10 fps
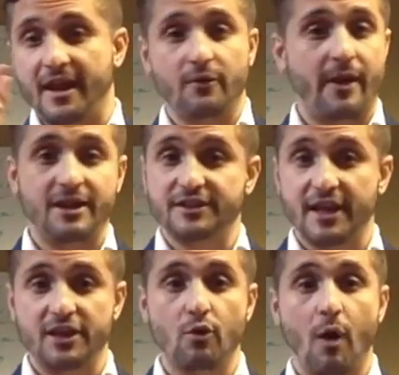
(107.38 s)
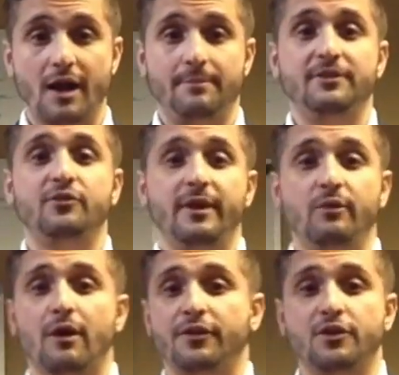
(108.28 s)
date range that you want it
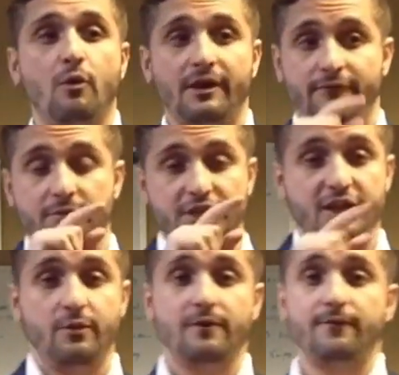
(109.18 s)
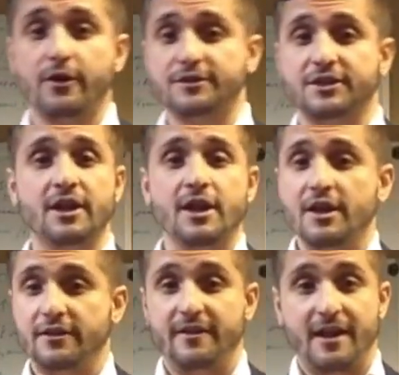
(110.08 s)
between, whether you want it from January 1st
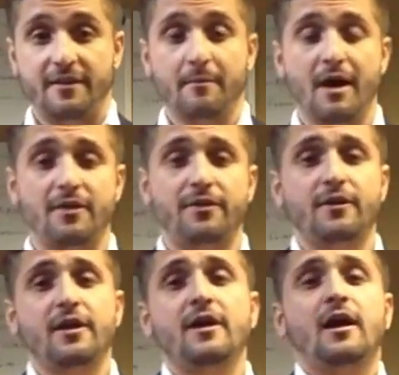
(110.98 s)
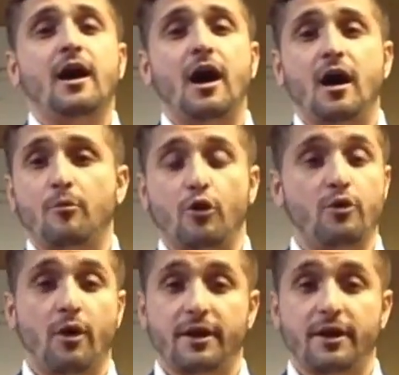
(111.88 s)
to the end of the month, or you